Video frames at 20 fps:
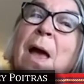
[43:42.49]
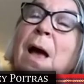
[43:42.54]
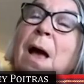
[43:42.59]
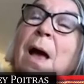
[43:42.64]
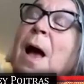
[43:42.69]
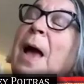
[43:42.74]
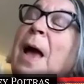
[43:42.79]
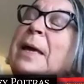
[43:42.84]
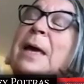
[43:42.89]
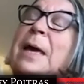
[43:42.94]
I
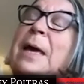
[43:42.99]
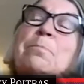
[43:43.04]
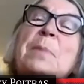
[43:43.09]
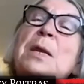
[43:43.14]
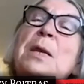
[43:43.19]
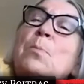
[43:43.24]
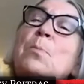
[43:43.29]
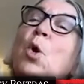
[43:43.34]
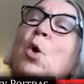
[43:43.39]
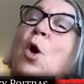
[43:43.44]
get many
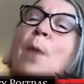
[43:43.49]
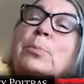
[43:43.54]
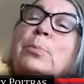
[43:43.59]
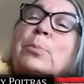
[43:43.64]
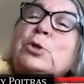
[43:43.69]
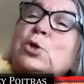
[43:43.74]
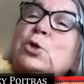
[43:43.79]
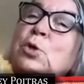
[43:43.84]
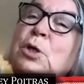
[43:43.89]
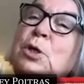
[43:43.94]
more
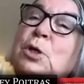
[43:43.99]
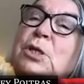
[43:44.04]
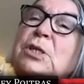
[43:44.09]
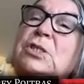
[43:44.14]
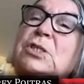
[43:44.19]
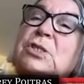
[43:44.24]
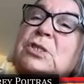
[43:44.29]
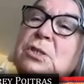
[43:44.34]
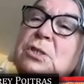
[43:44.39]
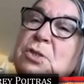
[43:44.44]

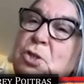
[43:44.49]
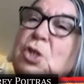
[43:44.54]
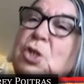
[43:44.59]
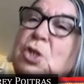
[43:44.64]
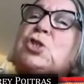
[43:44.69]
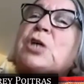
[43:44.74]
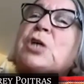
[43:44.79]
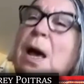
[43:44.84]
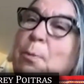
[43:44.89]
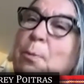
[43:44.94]
opportunities to
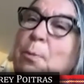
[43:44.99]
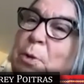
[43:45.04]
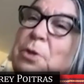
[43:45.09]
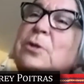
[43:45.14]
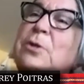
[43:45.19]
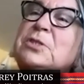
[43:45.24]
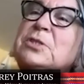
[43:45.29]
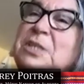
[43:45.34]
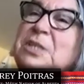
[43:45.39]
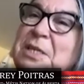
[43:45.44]
chat with our
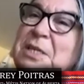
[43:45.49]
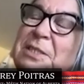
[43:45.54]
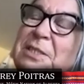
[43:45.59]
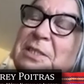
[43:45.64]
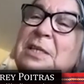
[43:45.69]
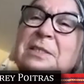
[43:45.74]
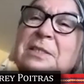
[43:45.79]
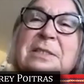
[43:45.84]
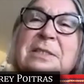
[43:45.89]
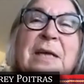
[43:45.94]

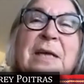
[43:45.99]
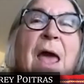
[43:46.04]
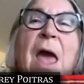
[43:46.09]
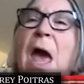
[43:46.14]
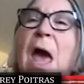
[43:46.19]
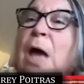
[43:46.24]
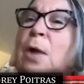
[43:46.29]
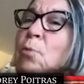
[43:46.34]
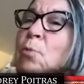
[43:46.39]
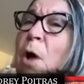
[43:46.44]
citizens.
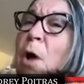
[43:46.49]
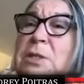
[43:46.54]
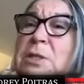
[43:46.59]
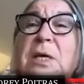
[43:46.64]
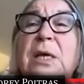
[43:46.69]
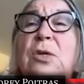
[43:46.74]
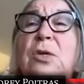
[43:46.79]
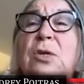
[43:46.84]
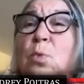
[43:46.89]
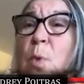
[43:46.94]
And Ross, I
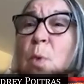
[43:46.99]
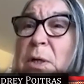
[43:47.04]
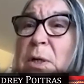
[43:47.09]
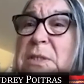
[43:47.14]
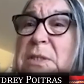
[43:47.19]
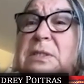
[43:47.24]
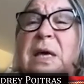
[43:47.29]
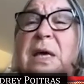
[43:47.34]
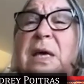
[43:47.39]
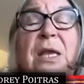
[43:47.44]
do want to
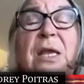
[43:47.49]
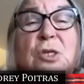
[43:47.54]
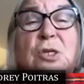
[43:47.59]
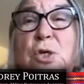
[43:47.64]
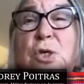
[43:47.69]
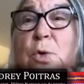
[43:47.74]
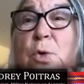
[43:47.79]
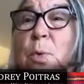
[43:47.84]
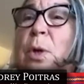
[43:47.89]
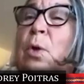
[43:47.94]
say to you
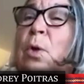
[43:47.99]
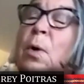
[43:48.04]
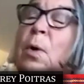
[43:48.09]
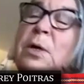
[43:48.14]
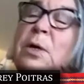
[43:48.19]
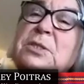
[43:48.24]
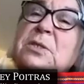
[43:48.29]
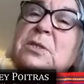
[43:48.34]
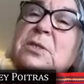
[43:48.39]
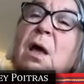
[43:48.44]
and Lawrence,
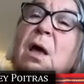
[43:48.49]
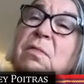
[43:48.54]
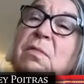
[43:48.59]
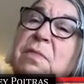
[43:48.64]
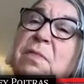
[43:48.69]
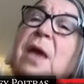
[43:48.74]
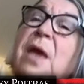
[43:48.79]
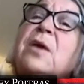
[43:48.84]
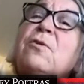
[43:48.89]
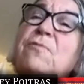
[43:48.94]

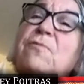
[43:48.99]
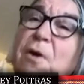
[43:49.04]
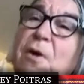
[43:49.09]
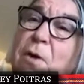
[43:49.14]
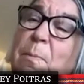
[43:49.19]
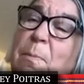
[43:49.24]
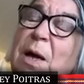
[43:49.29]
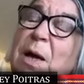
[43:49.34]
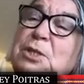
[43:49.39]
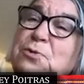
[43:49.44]
thank you very
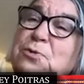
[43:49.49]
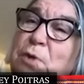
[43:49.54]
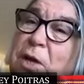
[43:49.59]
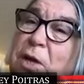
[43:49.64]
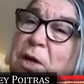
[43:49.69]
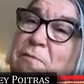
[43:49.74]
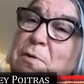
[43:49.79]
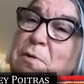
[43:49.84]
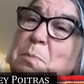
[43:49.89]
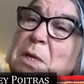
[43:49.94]
much for
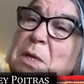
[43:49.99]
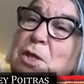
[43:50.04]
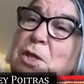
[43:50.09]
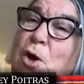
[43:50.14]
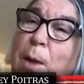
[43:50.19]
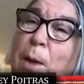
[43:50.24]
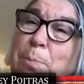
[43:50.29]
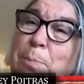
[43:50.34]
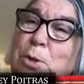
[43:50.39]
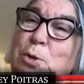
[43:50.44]
giving me the
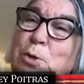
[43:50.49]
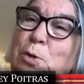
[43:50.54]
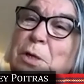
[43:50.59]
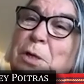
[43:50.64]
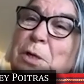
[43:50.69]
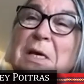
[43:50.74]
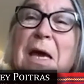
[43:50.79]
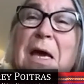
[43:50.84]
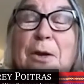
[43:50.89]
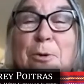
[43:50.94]
opportunity.
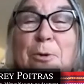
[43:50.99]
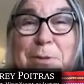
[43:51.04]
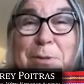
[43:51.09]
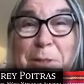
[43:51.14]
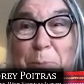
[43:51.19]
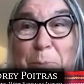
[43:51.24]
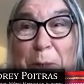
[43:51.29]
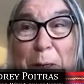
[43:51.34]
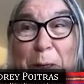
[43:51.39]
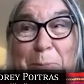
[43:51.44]
I know
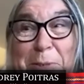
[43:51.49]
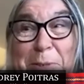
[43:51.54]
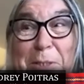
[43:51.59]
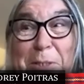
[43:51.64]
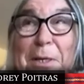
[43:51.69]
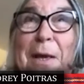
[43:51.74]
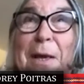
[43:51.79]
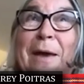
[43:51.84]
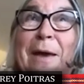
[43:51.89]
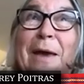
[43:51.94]
sometimes
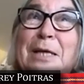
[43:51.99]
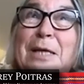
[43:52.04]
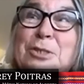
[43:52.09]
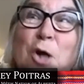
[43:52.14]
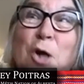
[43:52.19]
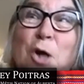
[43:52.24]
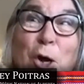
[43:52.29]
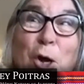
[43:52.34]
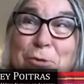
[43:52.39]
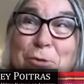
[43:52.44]
it's
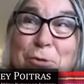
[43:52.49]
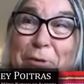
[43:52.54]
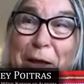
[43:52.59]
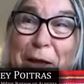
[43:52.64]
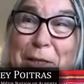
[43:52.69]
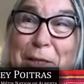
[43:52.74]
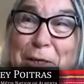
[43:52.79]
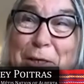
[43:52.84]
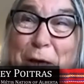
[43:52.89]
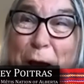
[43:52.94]
hard to find the
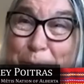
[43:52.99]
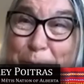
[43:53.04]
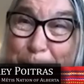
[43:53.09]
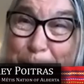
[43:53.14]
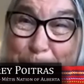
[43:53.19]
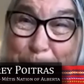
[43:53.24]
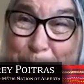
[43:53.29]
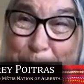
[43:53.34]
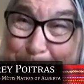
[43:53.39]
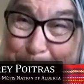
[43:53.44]
time to do
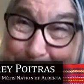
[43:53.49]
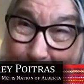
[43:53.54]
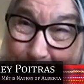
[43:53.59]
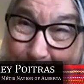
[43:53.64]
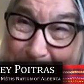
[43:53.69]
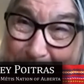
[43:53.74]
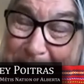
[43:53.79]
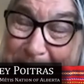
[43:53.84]
some of these